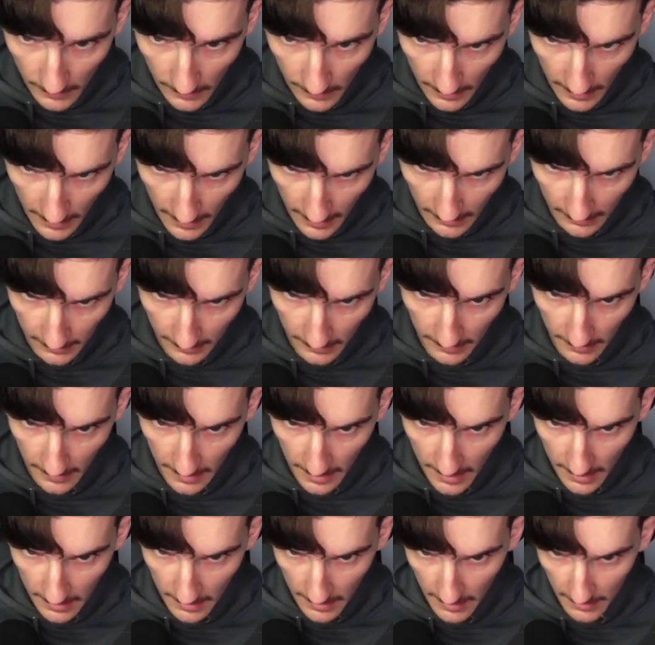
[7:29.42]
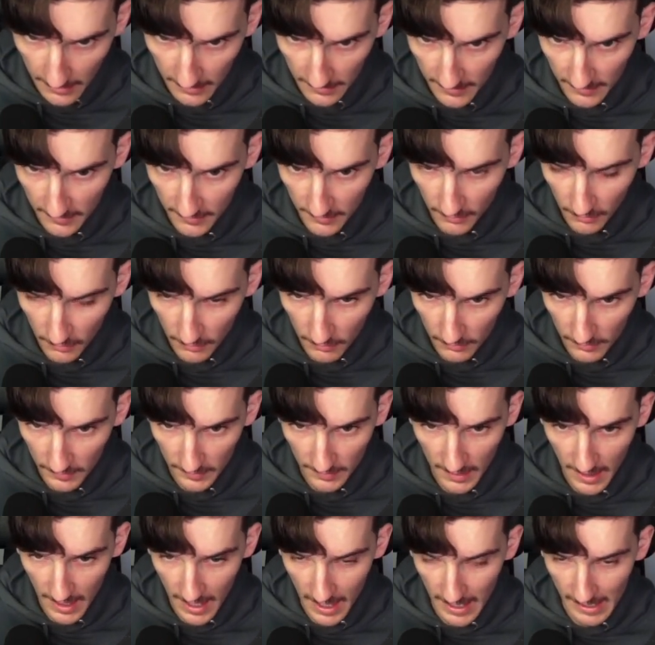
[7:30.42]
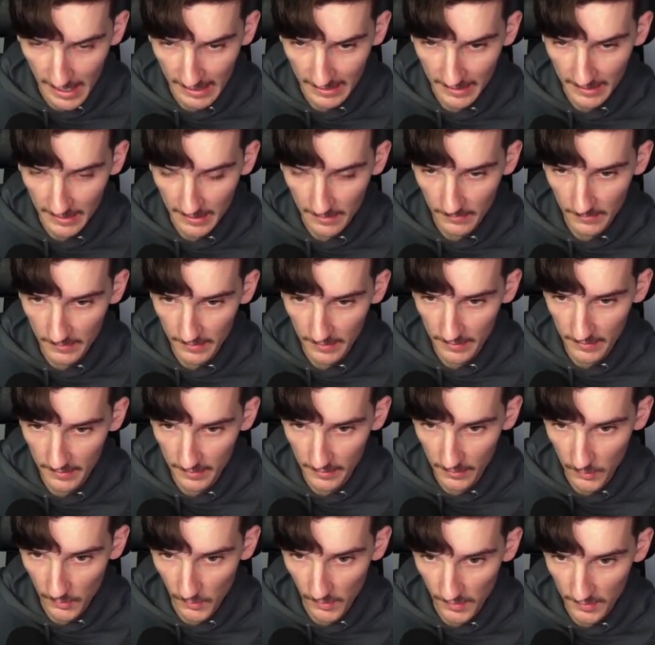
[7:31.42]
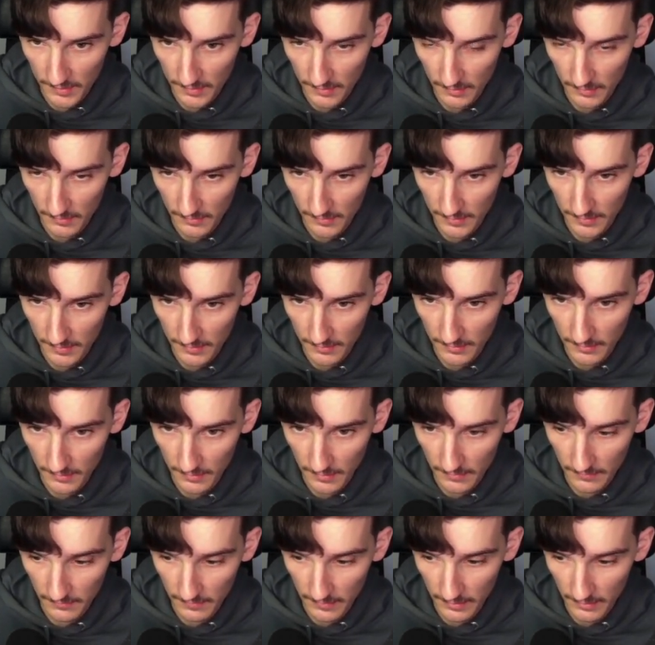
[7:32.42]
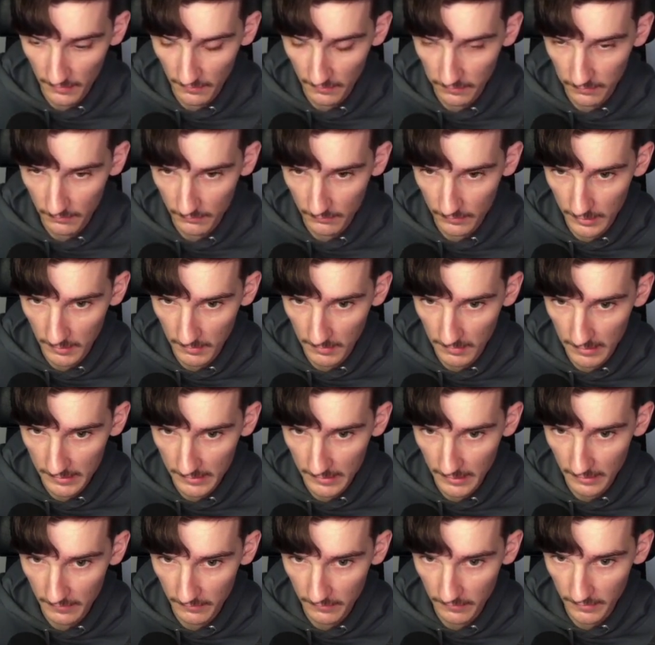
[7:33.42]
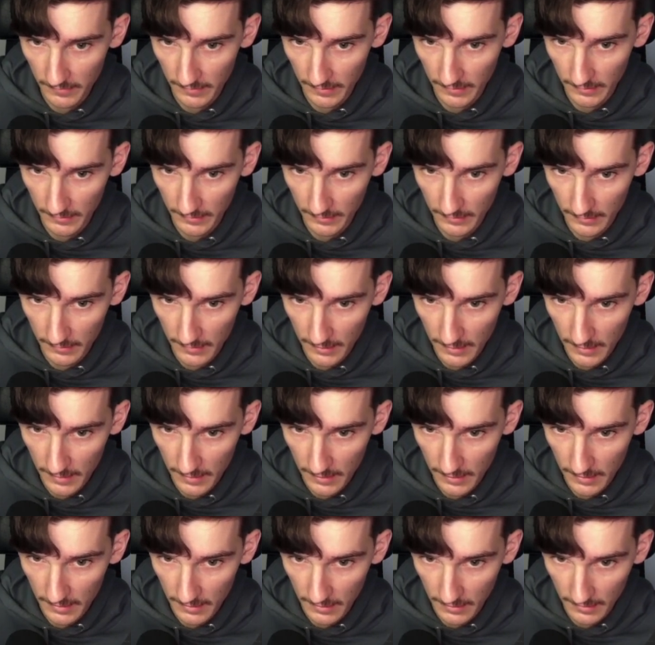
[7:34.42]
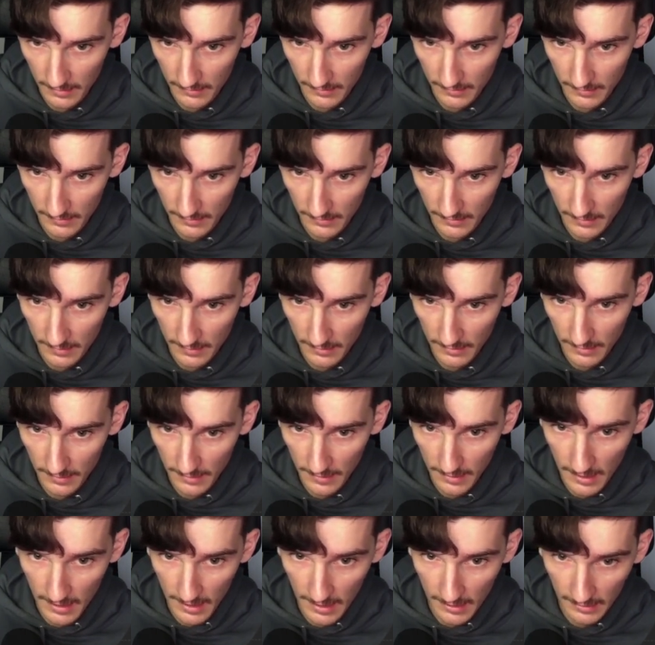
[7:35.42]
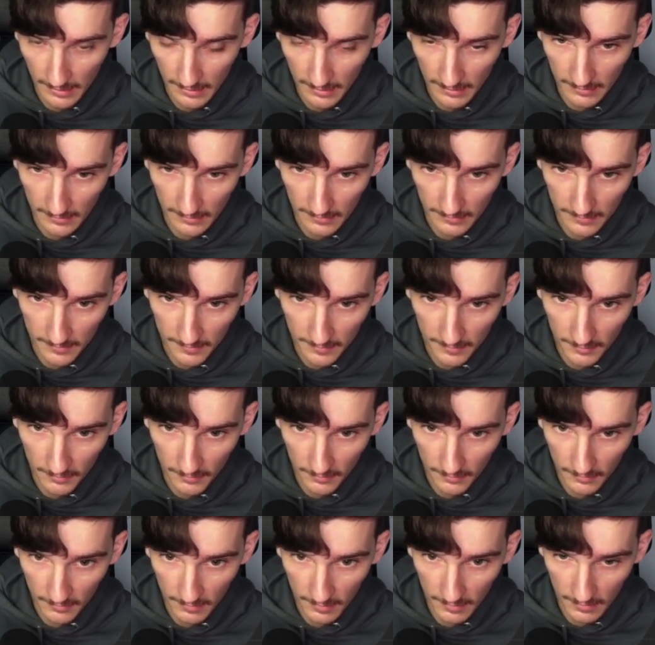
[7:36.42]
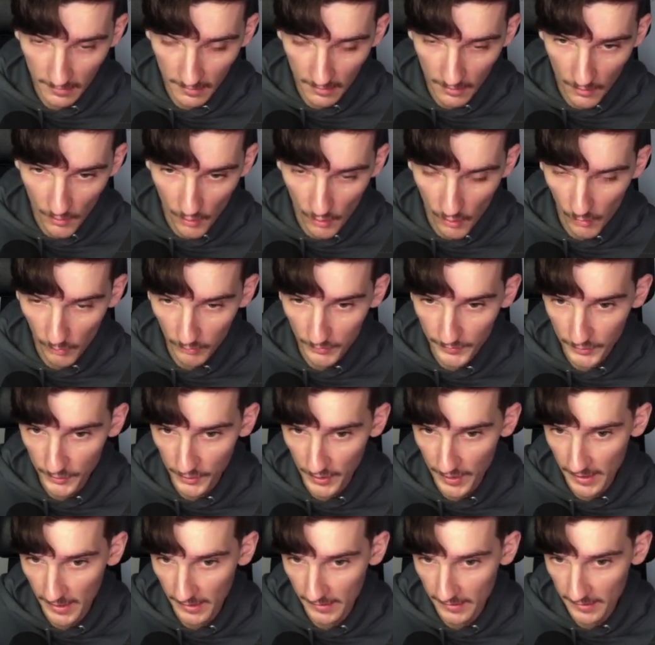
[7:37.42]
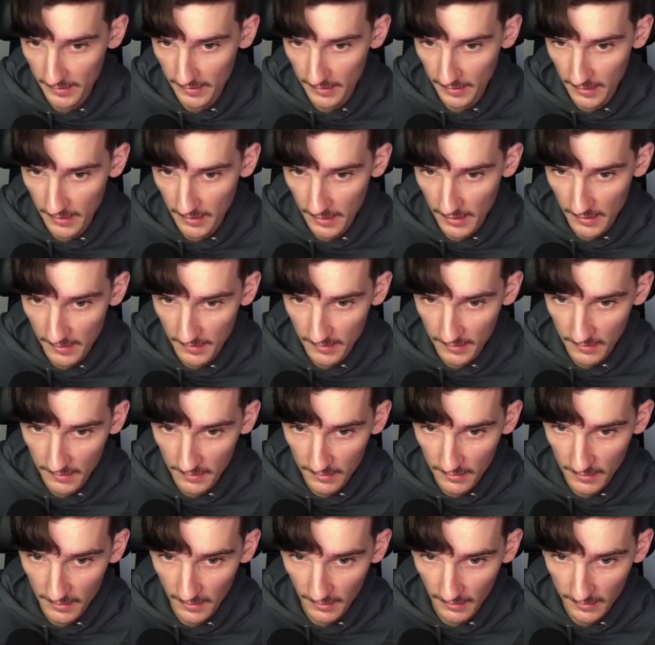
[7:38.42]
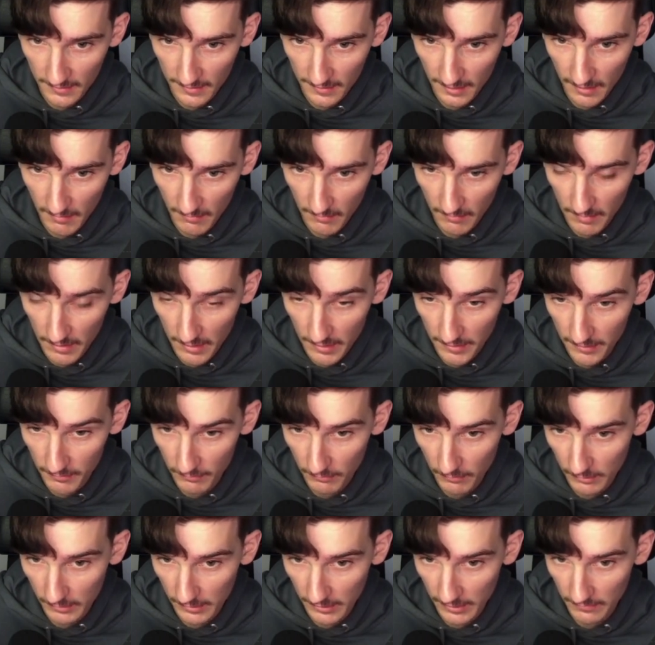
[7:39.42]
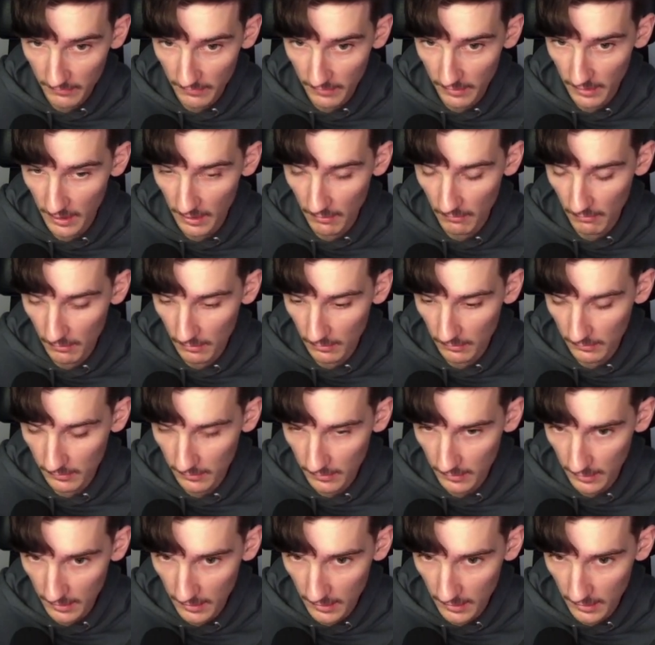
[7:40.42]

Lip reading: And array stores items, so it's also a very fundamental thing. And in array I can store objects, strings, numbers, whatever I want.